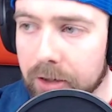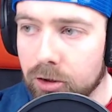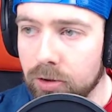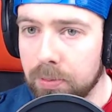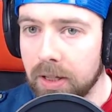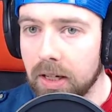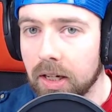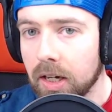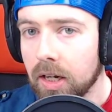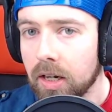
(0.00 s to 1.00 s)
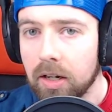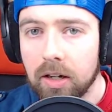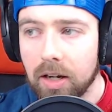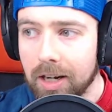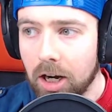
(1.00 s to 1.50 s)
Should be
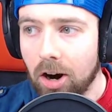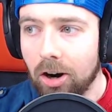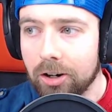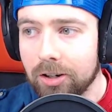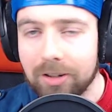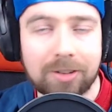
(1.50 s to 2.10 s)
a card